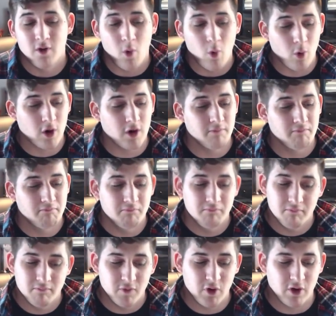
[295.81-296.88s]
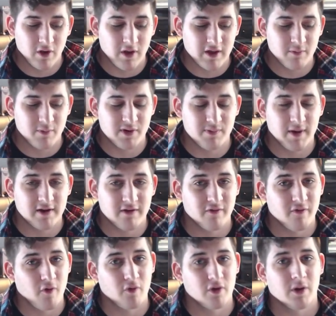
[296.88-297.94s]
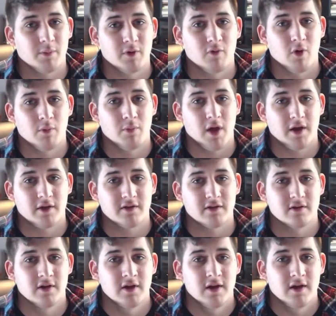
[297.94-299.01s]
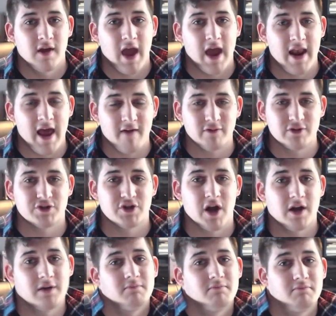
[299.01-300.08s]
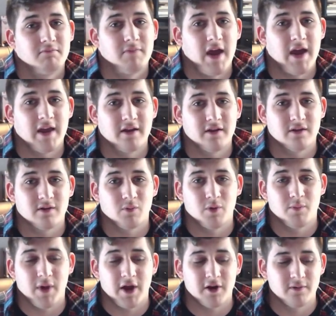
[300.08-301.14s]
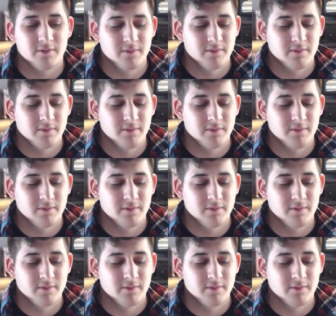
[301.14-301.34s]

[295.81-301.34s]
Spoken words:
Or you can look at the perspective of overcoming roadblocks and have a shot at getting somewhere better.